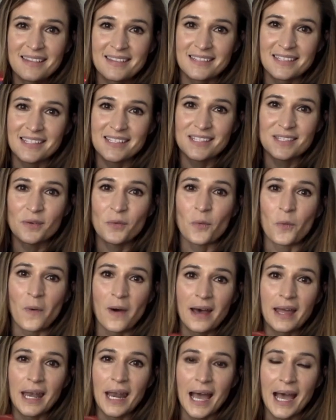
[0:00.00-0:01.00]
this is the
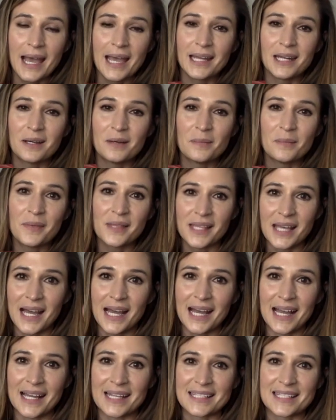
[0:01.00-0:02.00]
one item
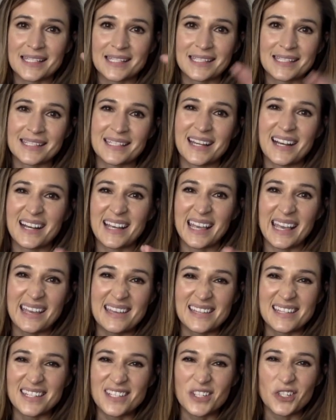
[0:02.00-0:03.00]
that I snuck
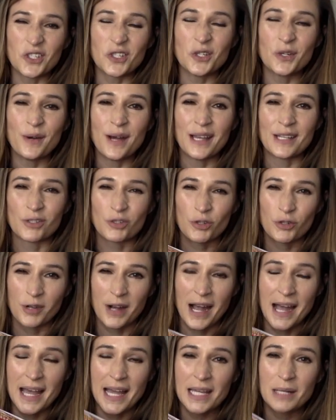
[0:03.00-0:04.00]
into and
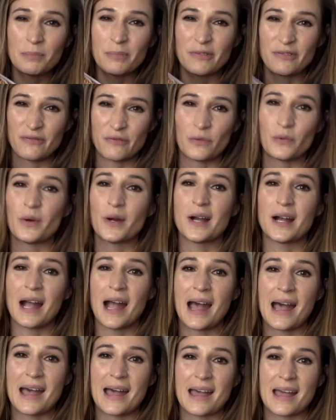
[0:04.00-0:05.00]
tried before
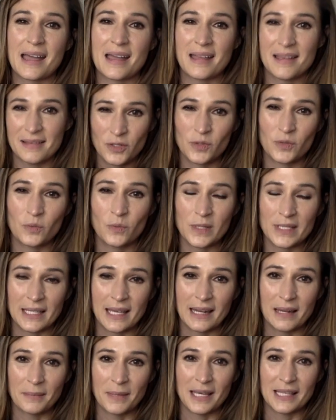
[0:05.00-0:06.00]
I was
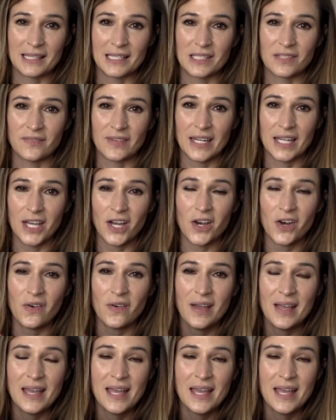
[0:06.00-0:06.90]
gonna make this video.